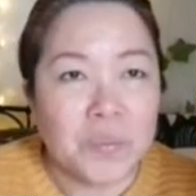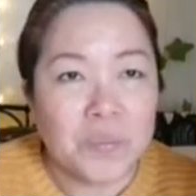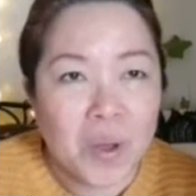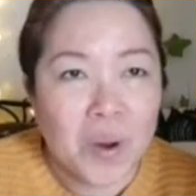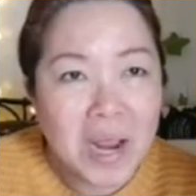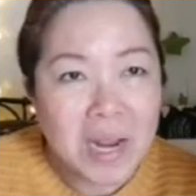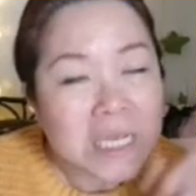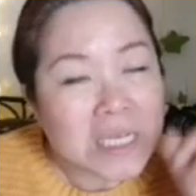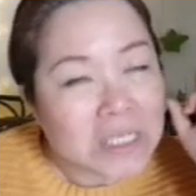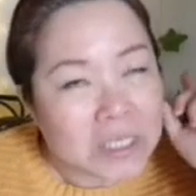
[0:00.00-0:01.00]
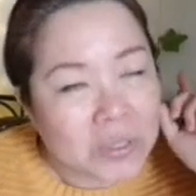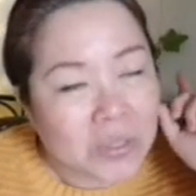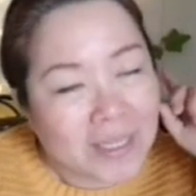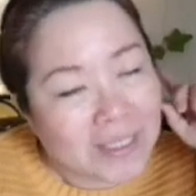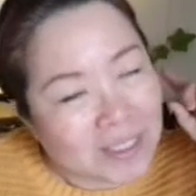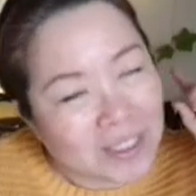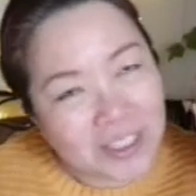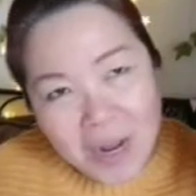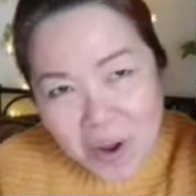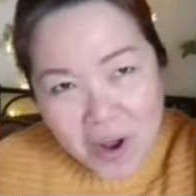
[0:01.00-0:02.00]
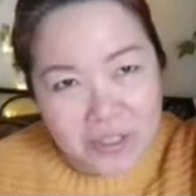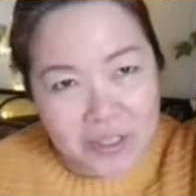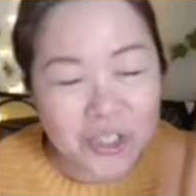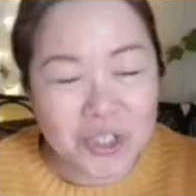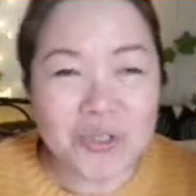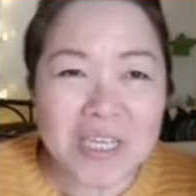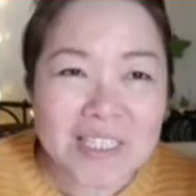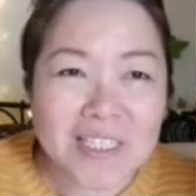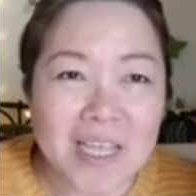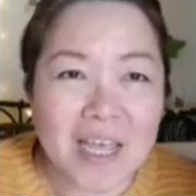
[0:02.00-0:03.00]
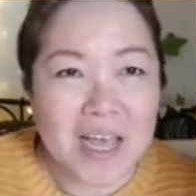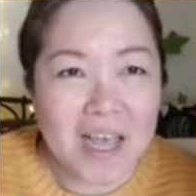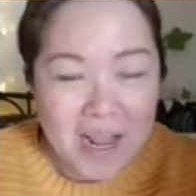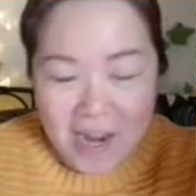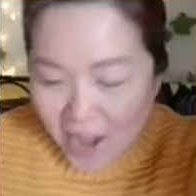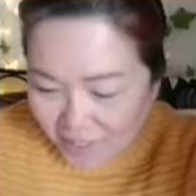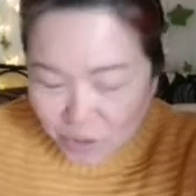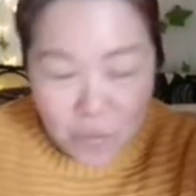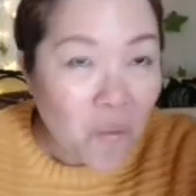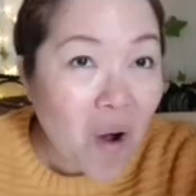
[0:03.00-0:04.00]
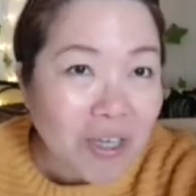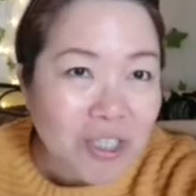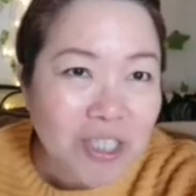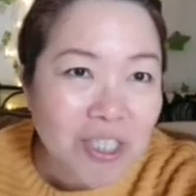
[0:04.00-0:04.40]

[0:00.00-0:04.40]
All right, so let's jump on to this. Let's watch.